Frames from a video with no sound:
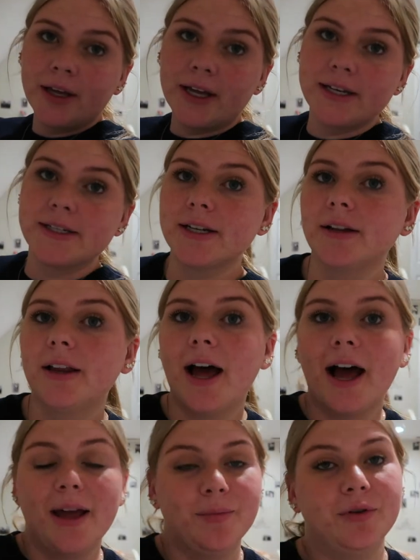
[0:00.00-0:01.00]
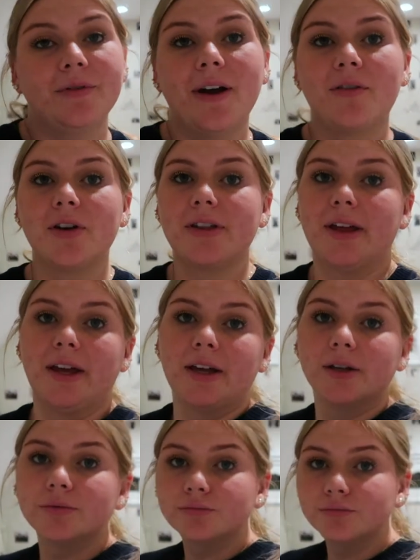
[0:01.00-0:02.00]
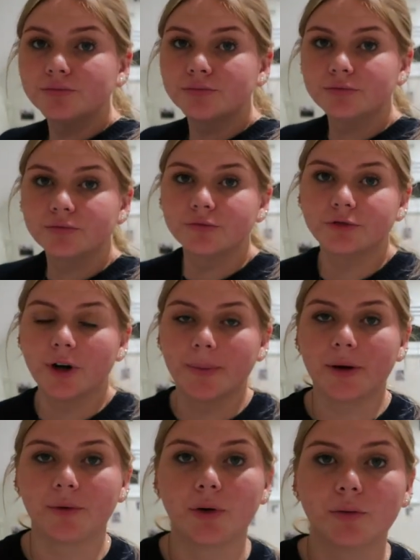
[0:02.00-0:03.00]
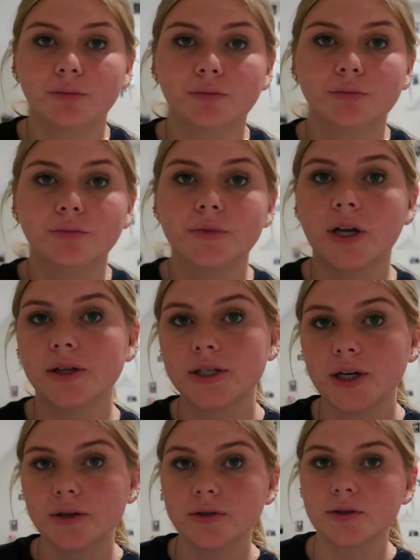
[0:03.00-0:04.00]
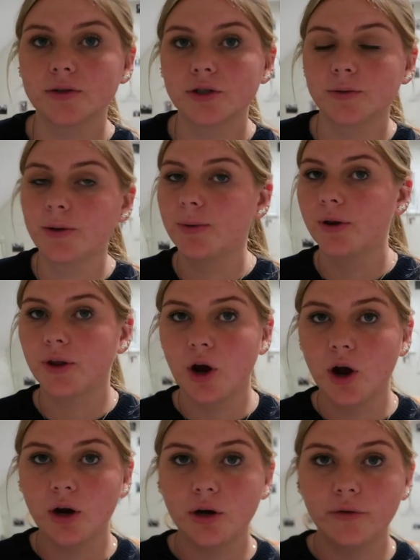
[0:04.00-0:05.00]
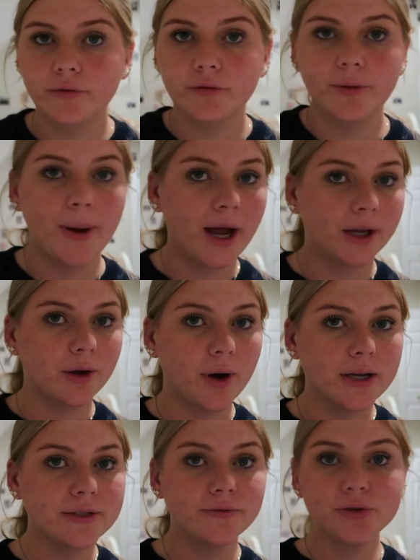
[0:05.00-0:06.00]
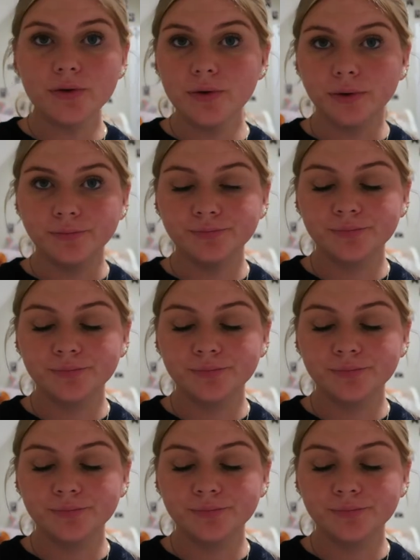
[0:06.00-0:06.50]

until I move everything from my room downstairs to be put in the car for packing wise for school.